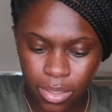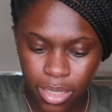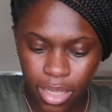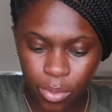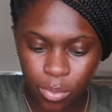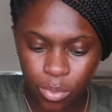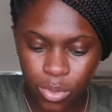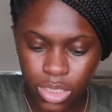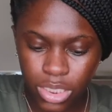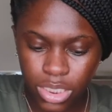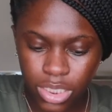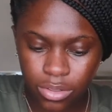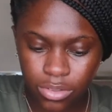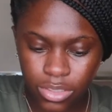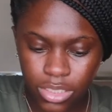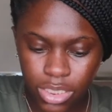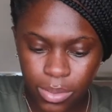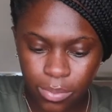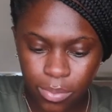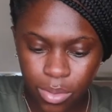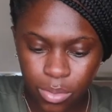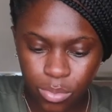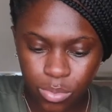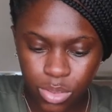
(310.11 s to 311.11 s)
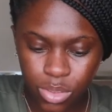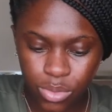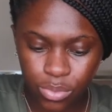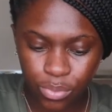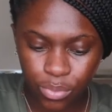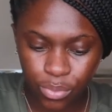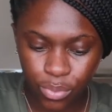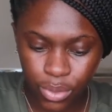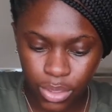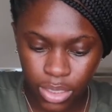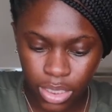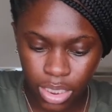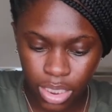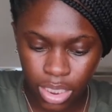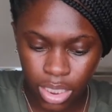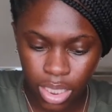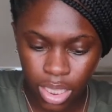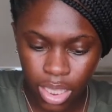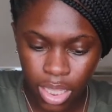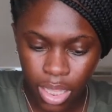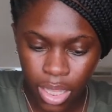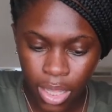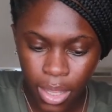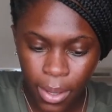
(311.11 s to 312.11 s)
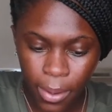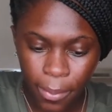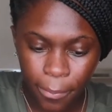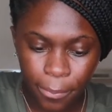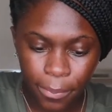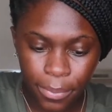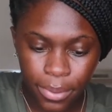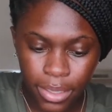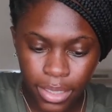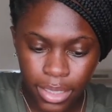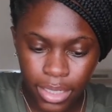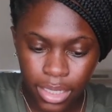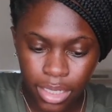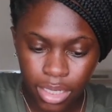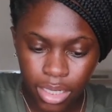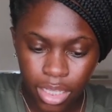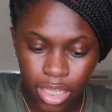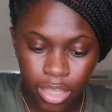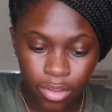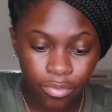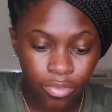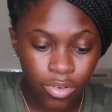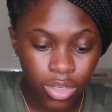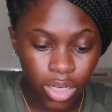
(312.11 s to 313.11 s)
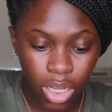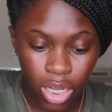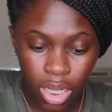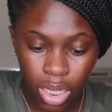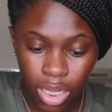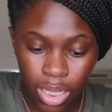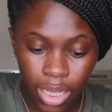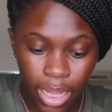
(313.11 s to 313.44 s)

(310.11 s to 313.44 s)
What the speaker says: I want to say shipping was free, but if not,